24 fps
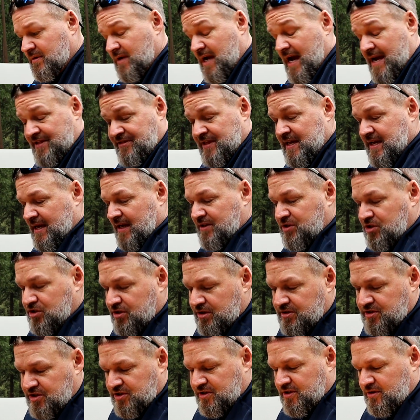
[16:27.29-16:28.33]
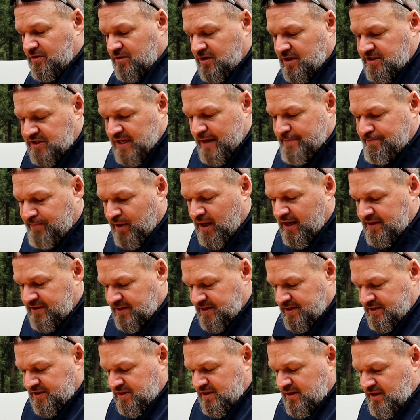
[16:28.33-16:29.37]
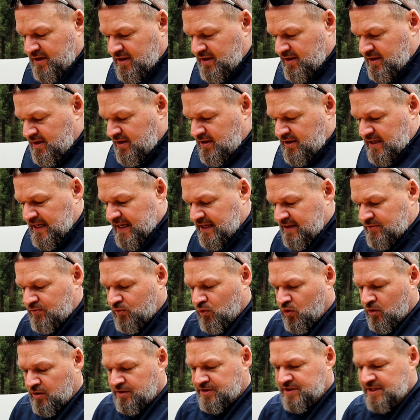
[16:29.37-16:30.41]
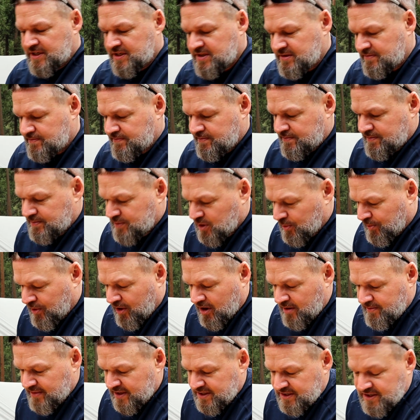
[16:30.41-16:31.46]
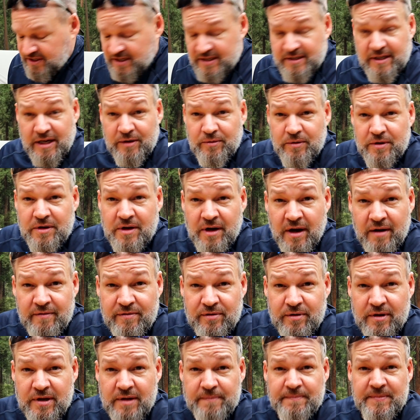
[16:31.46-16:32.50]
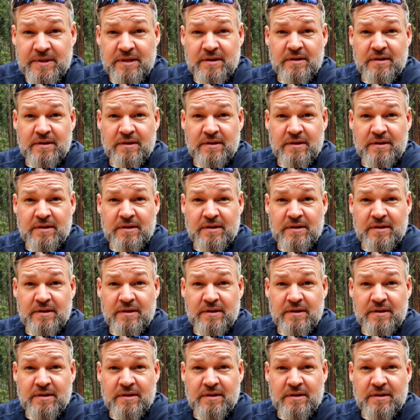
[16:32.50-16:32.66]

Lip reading: I think I should still, because I bought this and warranty department said they would cover it.